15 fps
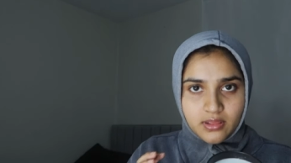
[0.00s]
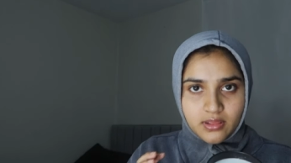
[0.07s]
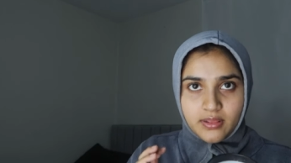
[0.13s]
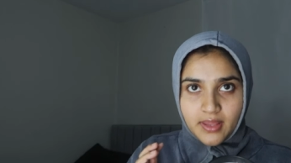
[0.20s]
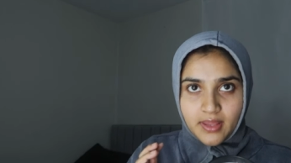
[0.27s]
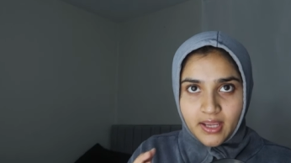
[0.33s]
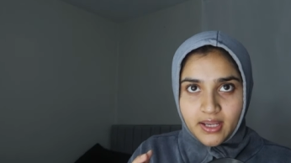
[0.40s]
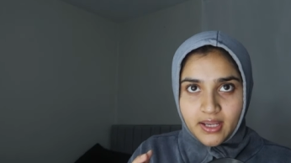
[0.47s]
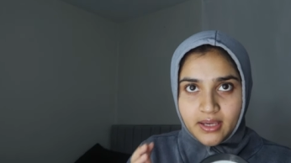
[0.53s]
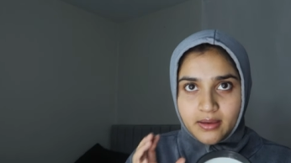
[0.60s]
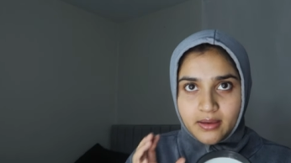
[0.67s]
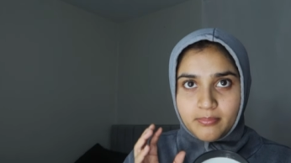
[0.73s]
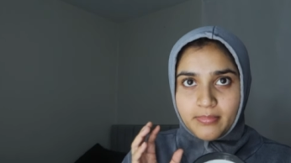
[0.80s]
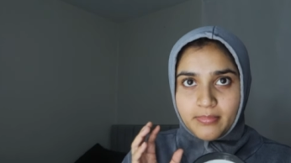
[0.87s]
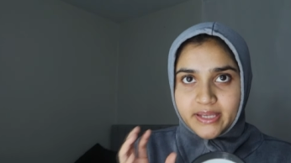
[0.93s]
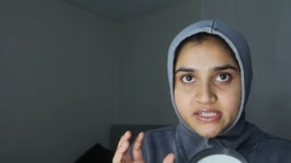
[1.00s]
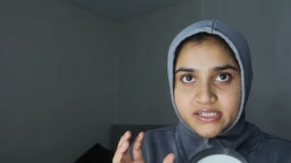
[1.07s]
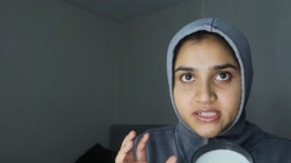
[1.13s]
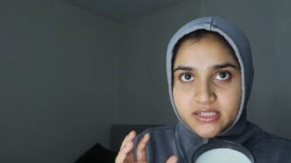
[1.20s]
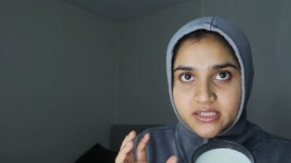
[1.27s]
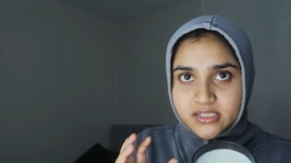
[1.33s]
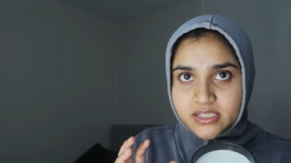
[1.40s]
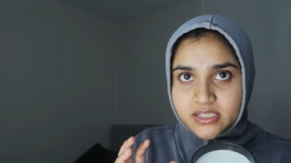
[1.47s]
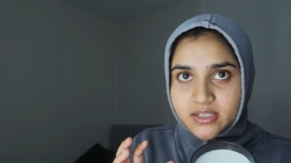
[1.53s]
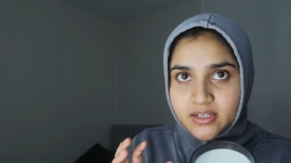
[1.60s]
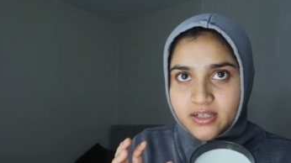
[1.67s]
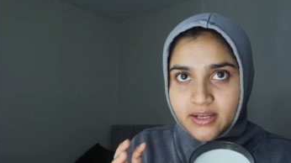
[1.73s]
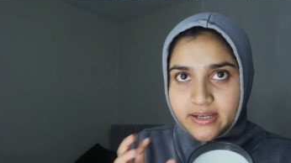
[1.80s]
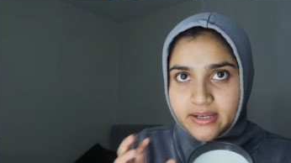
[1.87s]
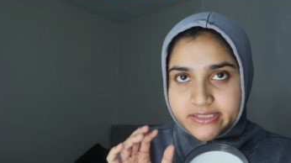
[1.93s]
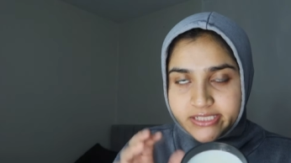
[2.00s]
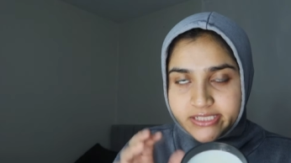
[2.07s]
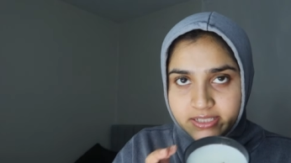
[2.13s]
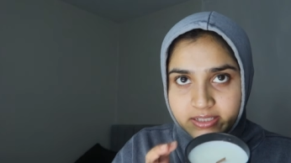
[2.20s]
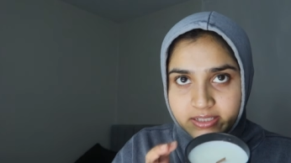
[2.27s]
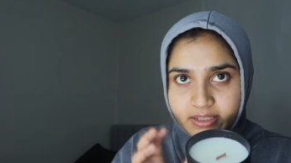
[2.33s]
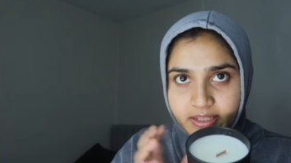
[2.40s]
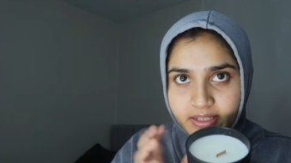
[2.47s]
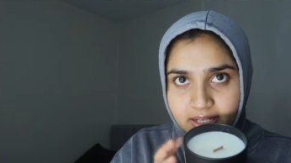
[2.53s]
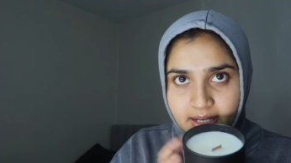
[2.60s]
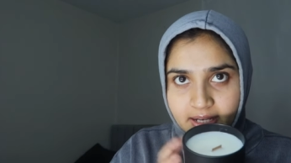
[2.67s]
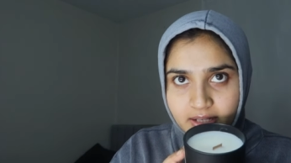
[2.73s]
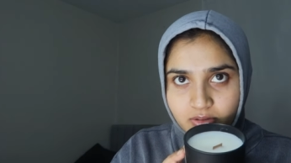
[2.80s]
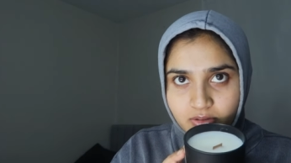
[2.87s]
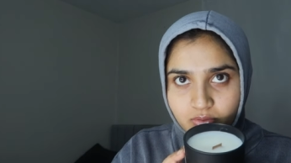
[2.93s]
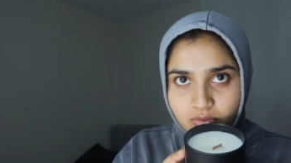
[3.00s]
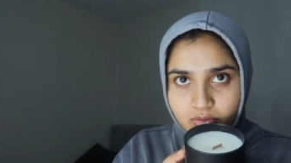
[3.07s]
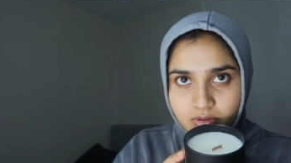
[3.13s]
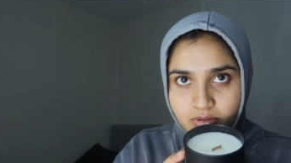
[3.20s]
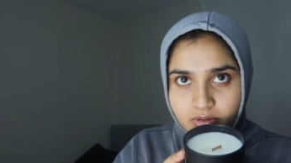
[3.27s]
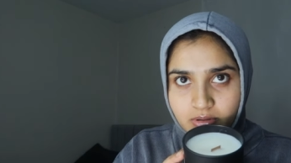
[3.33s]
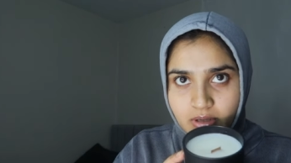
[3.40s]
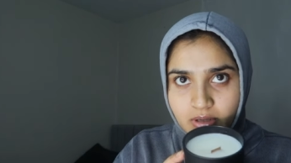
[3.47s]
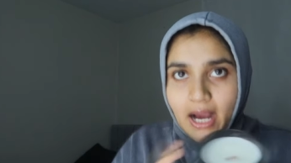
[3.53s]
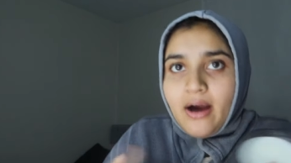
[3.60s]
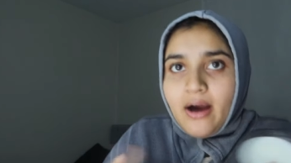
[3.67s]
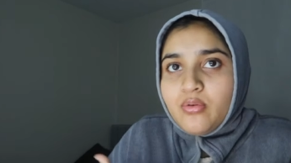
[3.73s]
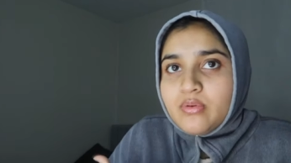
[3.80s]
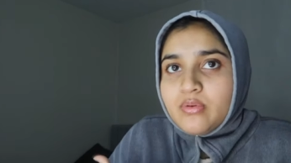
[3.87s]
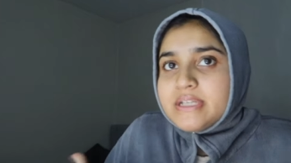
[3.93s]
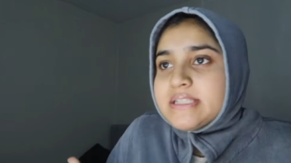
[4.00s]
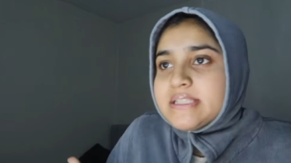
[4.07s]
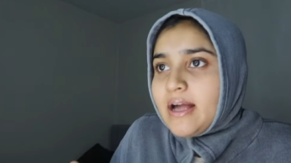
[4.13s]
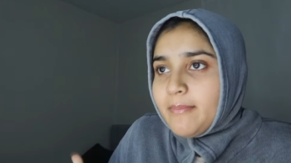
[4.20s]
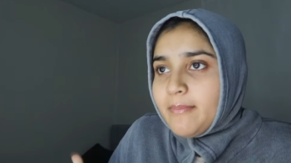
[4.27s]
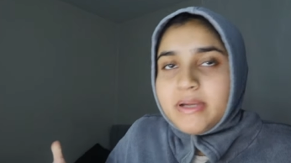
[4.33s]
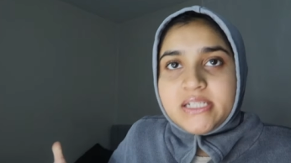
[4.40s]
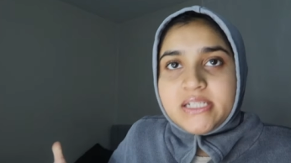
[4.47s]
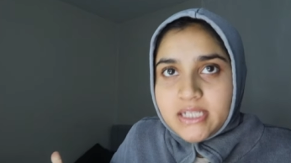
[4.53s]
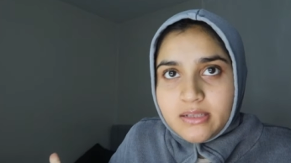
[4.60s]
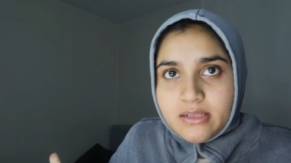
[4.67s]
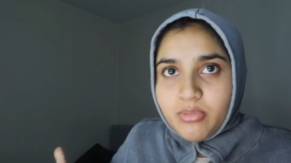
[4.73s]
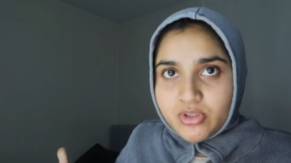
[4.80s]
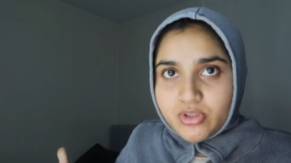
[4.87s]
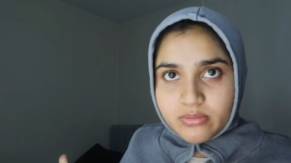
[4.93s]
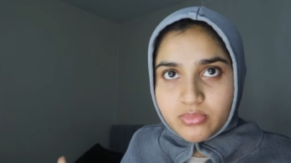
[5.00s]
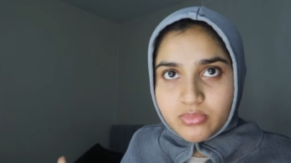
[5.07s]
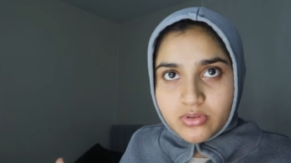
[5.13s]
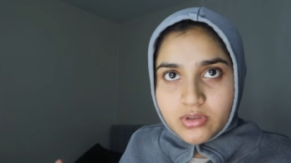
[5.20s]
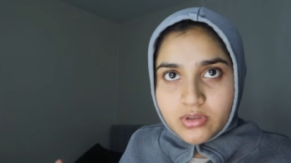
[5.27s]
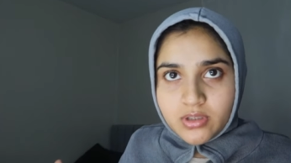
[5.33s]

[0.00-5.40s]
They embedded a tea in a candle. How is that mentally possible?